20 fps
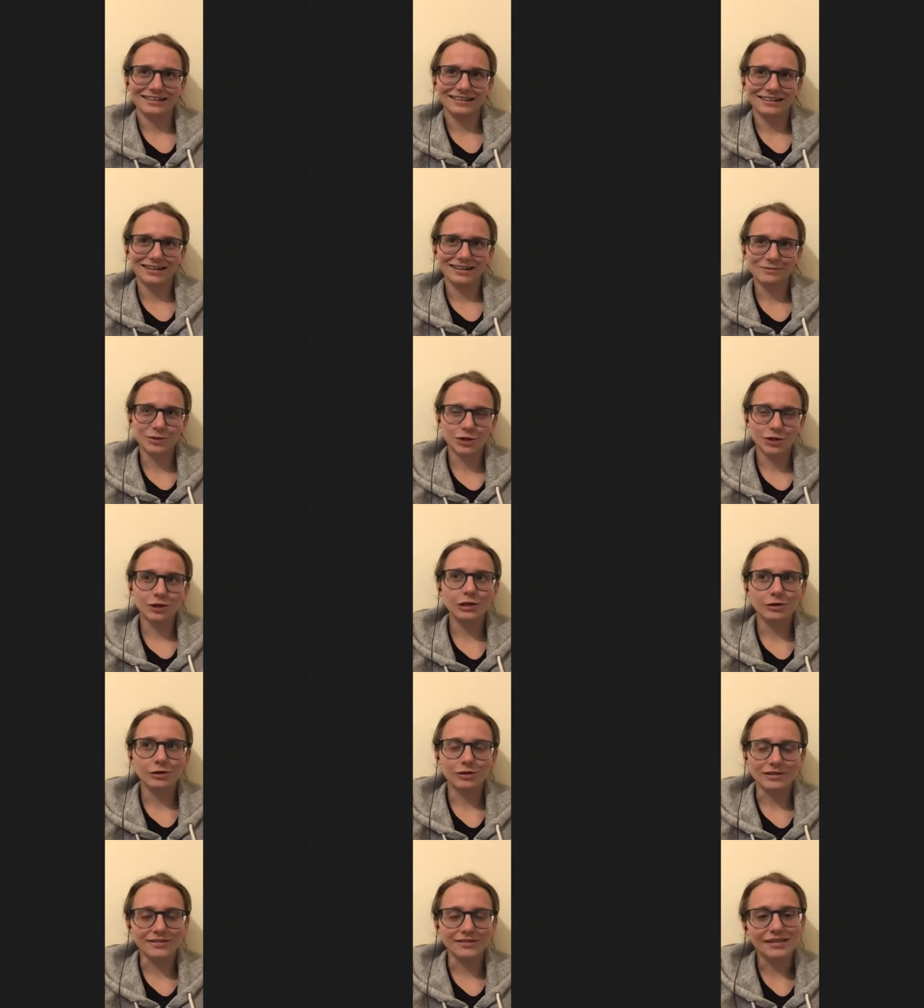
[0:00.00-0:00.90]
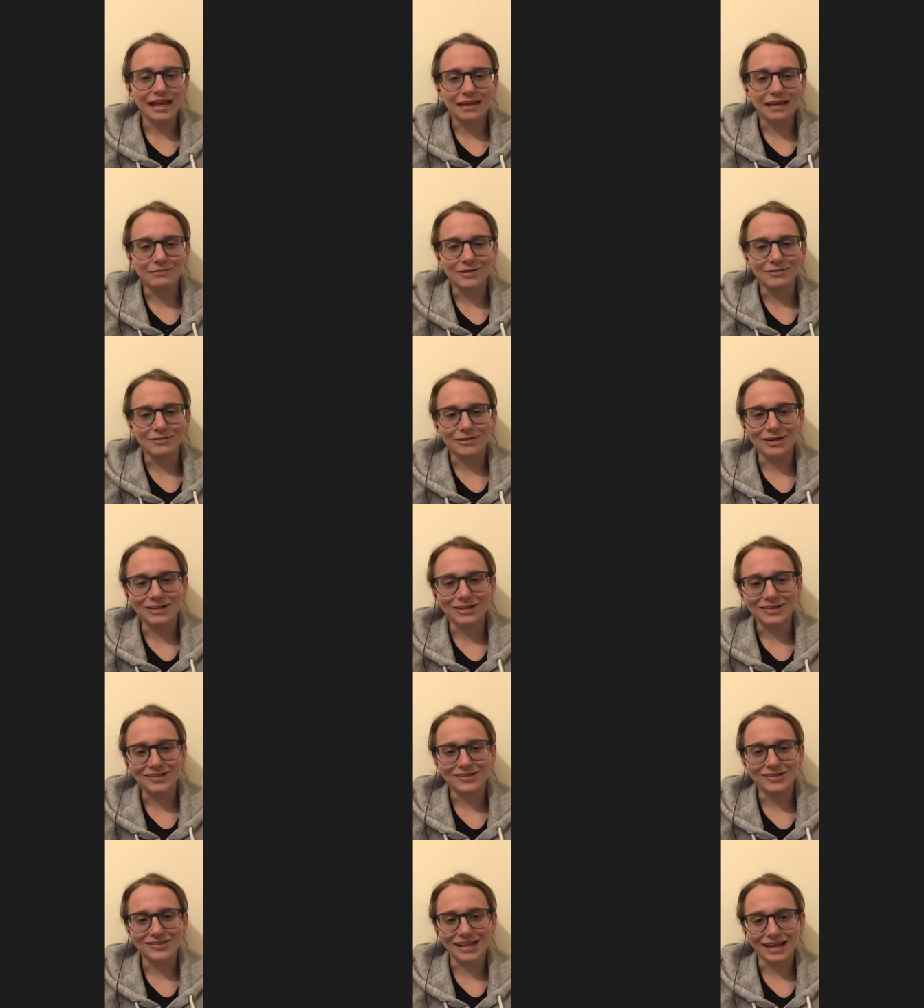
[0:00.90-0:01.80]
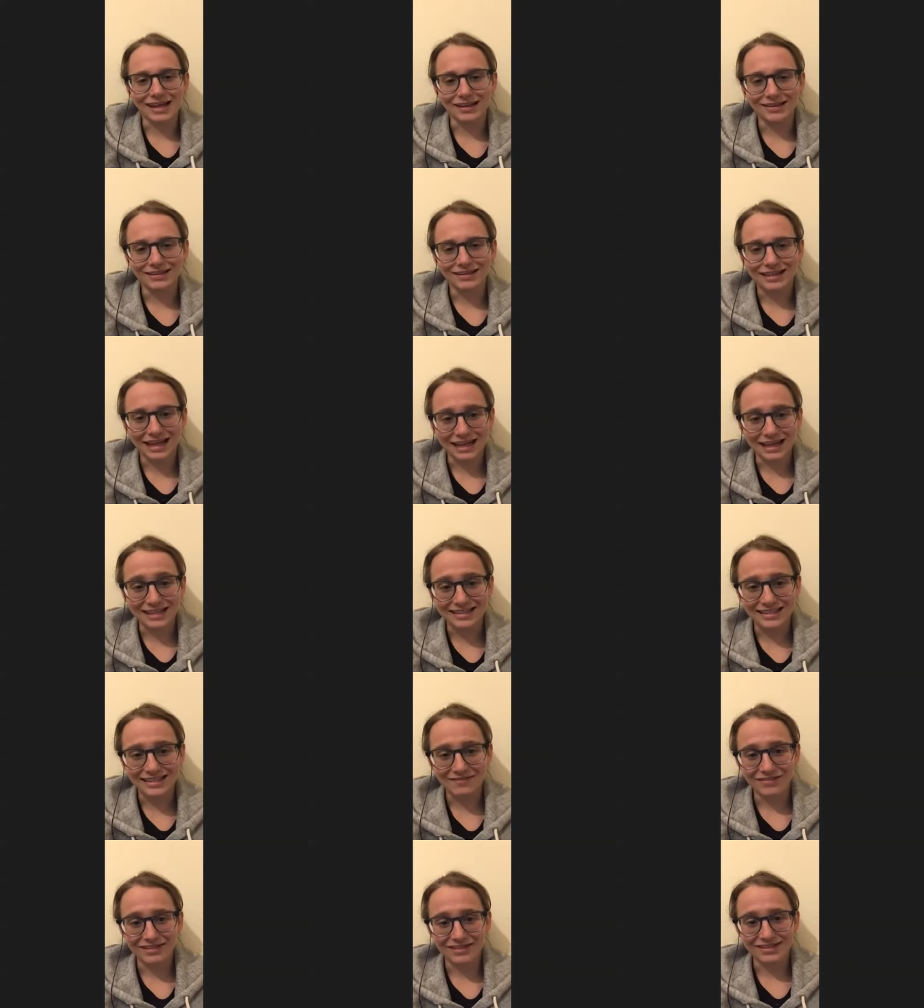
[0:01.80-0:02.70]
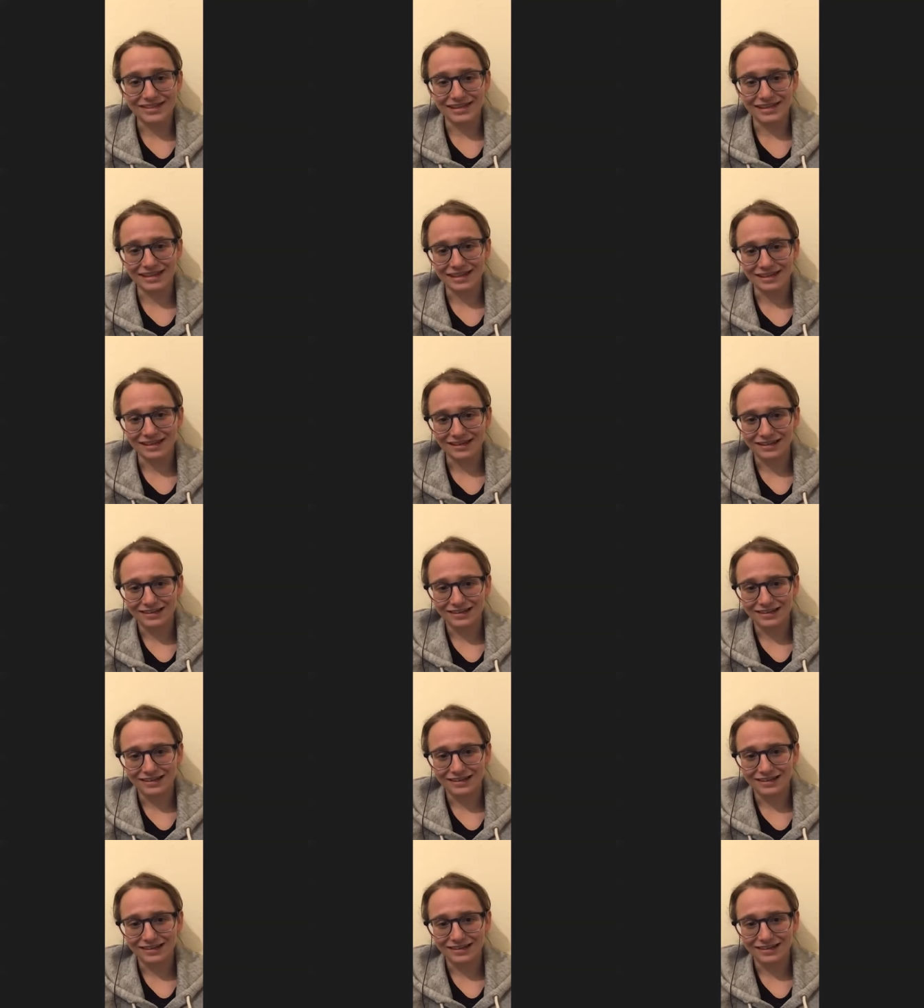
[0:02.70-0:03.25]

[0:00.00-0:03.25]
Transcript: I'm sure you're the same. You've got to use that negativity